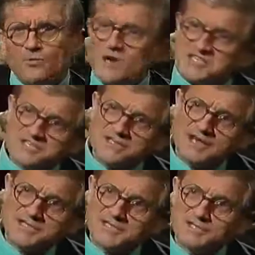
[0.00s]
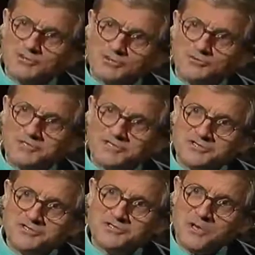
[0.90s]
West Side Story
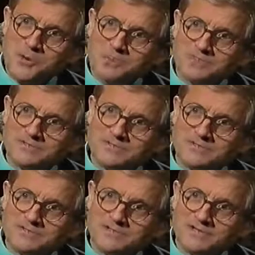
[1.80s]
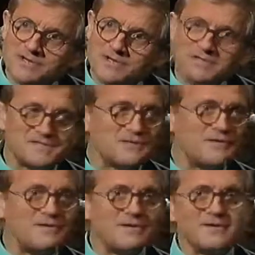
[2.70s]
just opened, which I
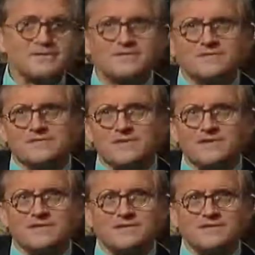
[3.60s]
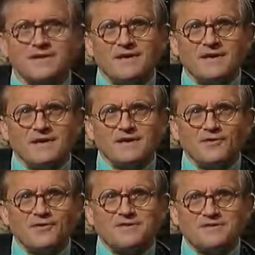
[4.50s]
saw. I started
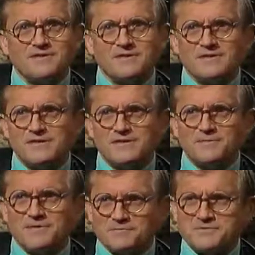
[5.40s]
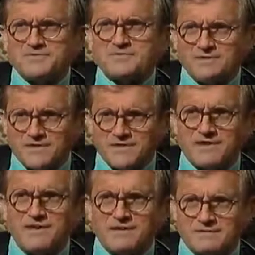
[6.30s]
going to the theatre. I mean, it was thrilling,
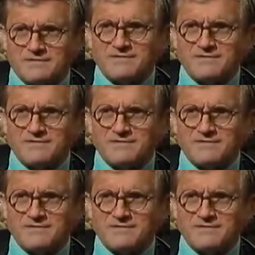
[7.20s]
yeah.